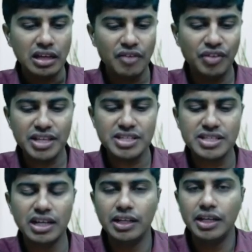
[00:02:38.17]
If it is
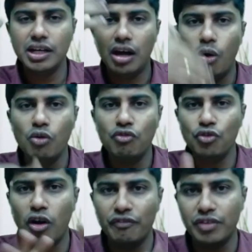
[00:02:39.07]
resulting in
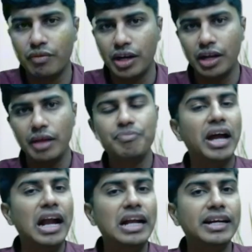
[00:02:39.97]
outflow of inventory,
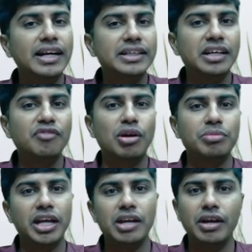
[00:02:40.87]
I'll deduct it
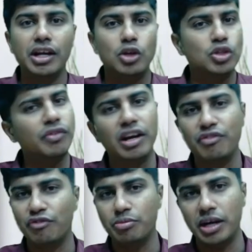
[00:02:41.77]
from the inventory as on
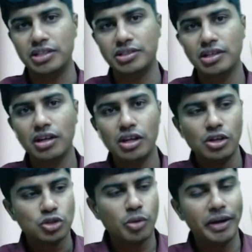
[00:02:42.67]
twenty-fifth March.
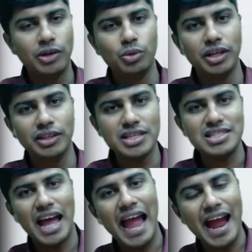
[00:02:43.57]
So by doing
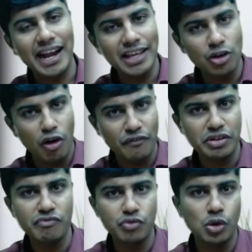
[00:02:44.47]
this adding of
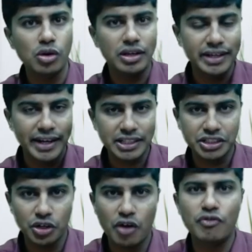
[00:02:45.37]
inflow,
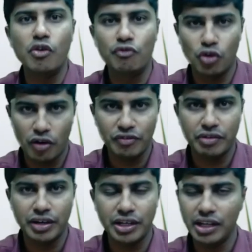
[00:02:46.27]
deduction of outflow of
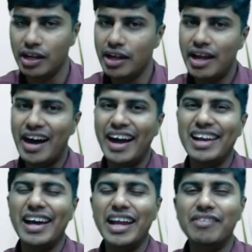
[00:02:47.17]
inventory,
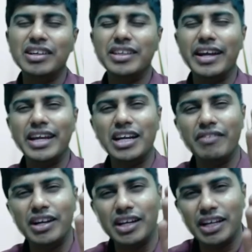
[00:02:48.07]
I'll arrive at the
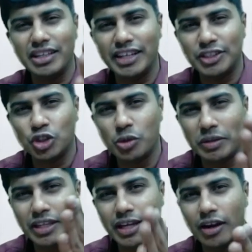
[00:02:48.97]
inventory that should
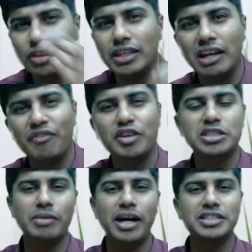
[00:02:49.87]
be there on
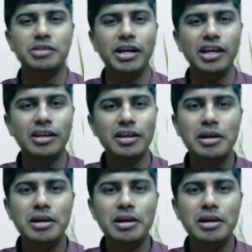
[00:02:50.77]
thirty-first March in my